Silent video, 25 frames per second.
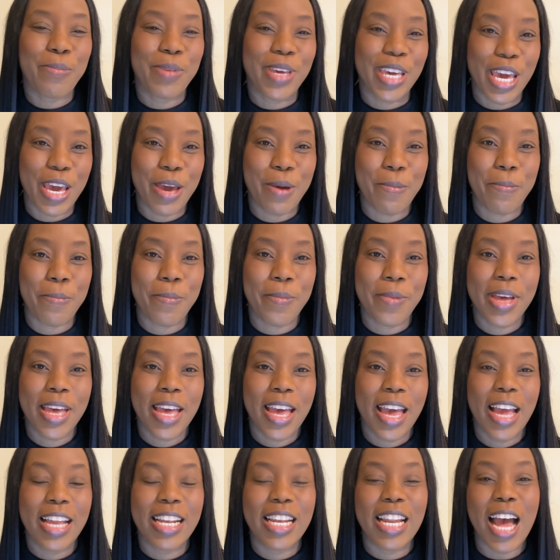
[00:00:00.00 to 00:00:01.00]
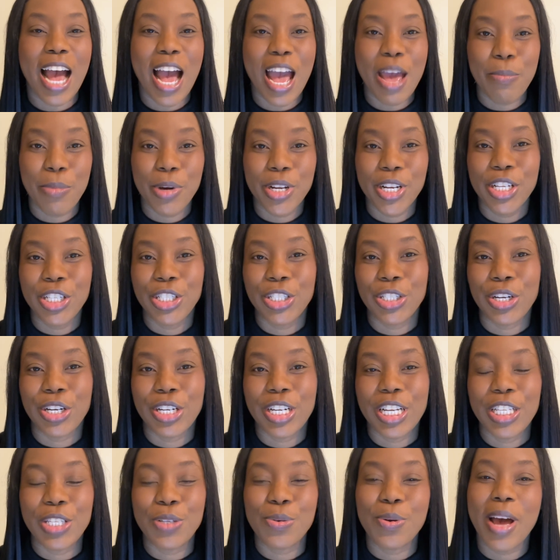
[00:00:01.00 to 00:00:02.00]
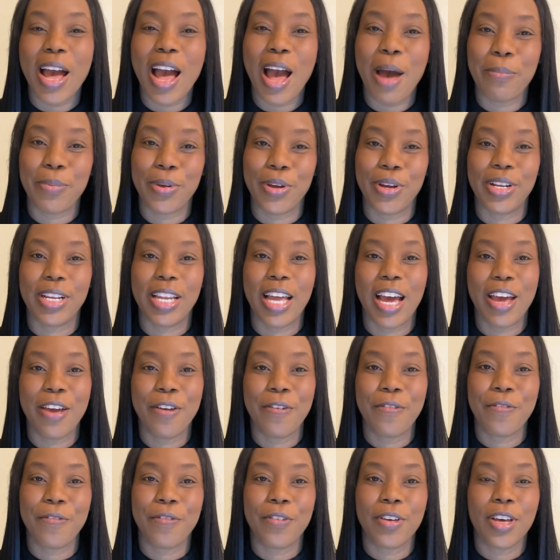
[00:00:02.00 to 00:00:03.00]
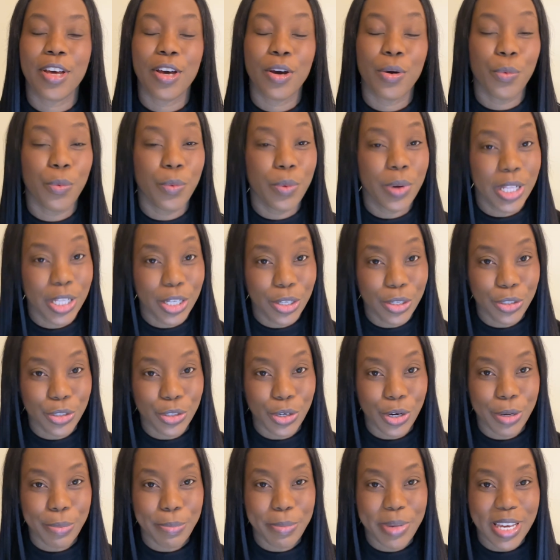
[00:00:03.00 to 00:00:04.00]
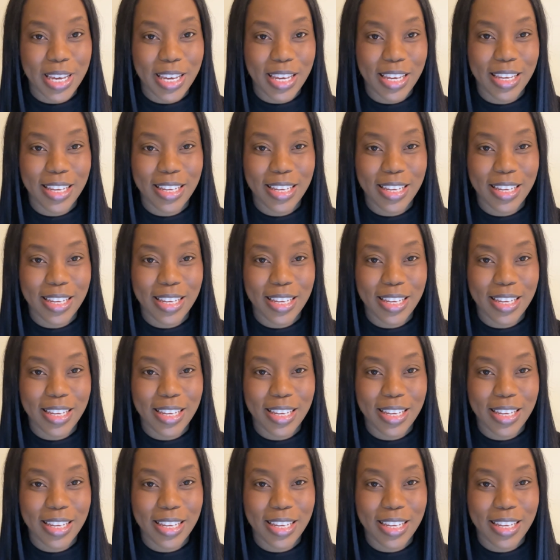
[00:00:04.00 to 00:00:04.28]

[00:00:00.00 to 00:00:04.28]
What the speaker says: Kim, and I'm on a journey to a happier life. Will you join me?